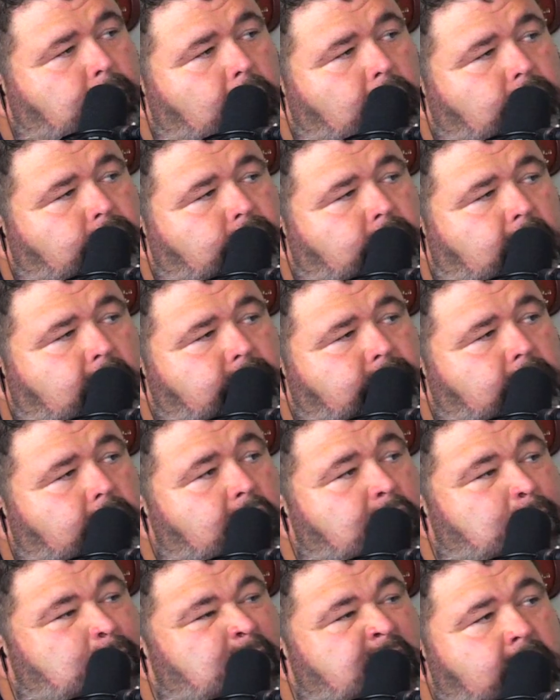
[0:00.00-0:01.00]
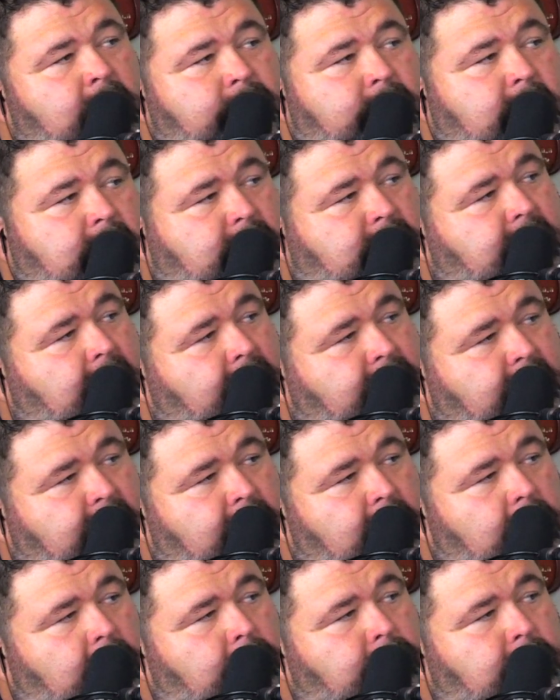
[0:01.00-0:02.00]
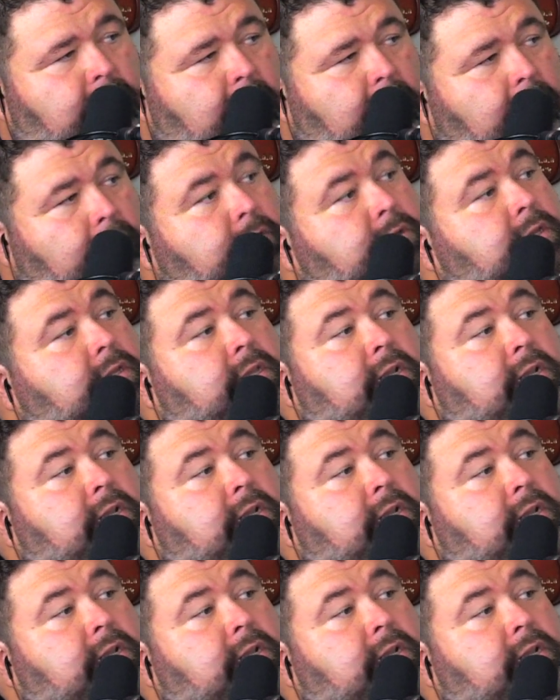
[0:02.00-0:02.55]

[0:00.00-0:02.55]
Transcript: smoke flavor, and then it's got the herb notes,